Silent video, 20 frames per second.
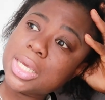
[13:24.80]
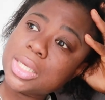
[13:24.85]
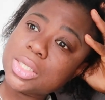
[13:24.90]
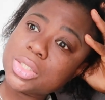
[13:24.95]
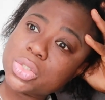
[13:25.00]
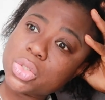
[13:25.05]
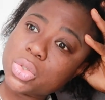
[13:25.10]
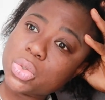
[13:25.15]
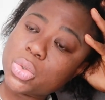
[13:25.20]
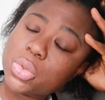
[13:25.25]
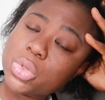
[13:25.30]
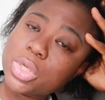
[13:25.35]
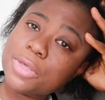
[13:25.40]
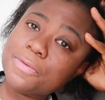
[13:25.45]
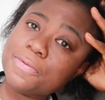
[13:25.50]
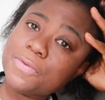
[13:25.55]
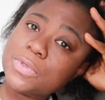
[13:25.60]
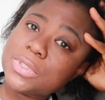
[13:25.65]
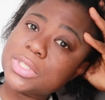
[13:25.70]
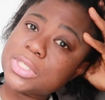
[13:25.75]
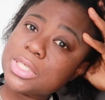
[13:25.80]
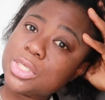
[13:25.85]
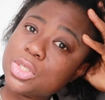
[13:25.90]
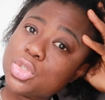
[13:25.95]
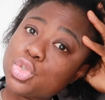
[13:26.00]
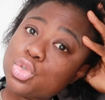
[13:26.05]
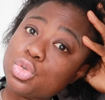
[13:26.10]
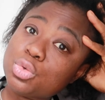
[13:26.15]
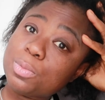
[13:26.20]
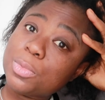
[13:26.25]
So if you see
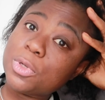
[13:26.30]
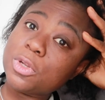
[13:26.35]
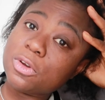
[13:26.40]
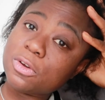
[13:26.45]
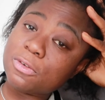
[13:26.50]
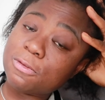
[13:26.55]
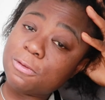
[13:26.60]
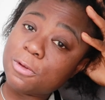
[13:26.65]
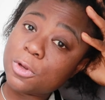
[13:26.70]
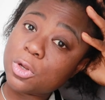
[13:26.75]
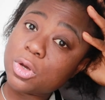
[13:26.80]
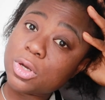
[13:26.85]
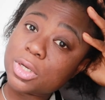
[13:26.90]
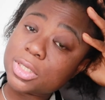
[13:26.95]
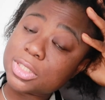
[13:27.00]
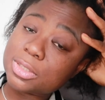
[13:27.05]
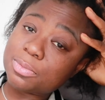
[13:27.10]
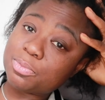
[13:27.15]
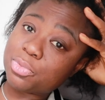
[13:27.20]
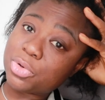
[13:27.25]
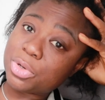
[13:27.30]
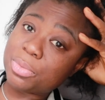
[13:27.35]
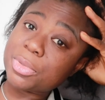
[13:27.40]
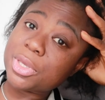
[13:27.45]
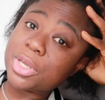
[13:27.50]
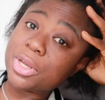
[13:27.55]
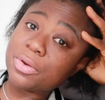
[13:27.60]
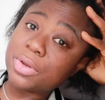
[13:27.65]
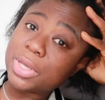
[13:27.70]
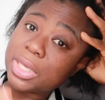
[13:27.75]
two vlogs
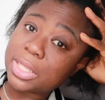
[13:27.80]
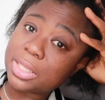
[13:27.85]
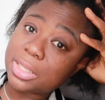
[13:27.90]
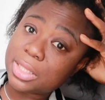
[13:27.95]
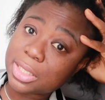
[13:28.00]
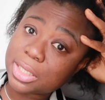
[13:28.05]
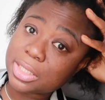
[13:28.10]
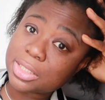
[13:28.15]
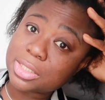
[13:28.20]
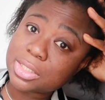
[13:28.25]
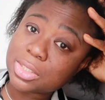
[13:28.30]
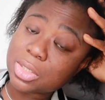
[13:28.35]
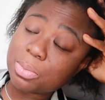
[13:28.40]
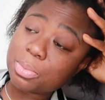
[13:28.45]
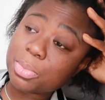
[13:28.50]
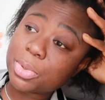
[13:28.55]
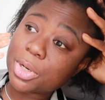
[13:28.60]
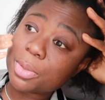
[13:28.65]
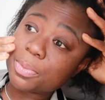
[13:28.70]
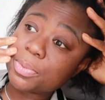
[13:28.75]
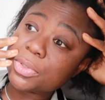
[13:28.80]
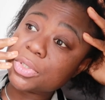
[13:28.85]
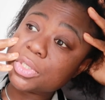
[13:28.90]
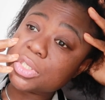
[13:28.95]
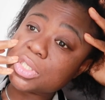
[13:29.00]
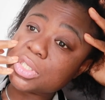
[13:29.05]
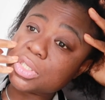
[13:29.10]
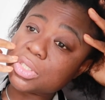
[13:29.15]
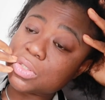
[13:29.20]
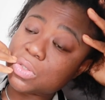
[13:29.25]
premiering, it's on
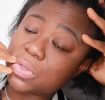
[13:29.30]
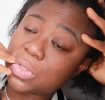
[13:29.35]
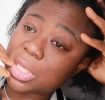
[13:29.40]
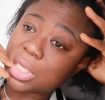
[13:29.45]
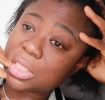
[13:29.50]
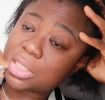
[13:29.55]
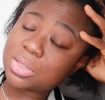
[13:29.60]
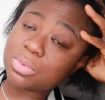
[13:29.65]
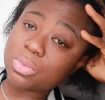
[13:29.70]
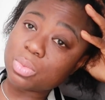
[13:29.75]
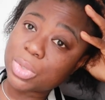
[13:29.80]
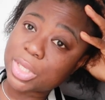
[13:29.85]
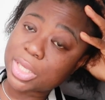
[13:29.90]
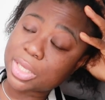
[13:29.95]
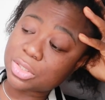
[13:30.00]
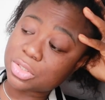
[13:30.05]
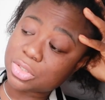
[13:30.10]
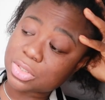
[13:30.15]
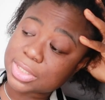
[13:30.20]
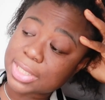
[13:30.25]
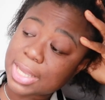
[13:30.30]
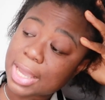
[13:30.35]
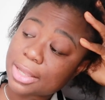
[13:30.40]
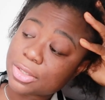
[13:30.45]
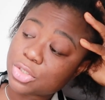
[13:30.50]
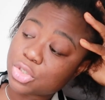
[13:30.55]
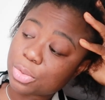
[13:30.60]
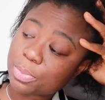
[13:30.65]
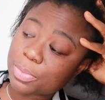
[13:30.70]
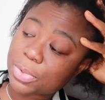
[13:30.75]
purpose so that we can just
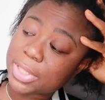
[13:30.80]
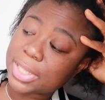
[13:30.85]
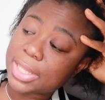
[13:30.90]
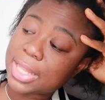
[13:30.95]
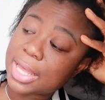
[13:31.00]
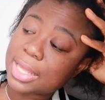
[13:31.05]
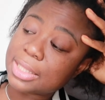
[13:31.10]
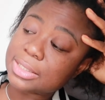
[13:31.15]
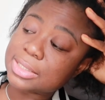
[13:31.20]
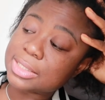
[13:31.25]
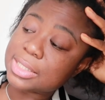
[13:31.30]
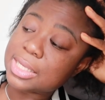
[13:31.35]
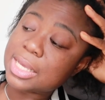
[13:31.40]
catch up on that.